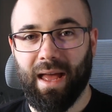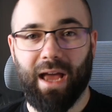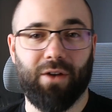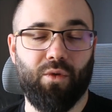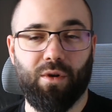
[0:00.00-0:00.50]

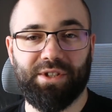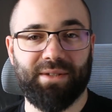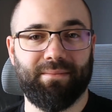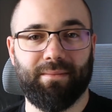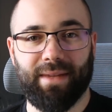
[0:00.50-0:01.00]
And of
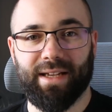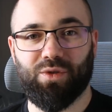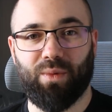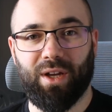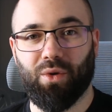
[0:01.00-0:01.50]
course,
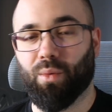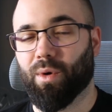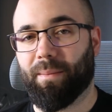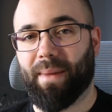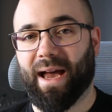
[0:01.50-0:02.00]
next week
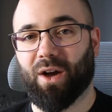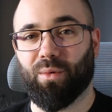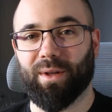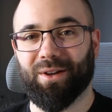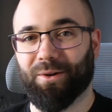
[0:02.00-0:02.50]
we're back
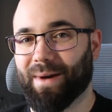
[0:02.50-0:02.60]
with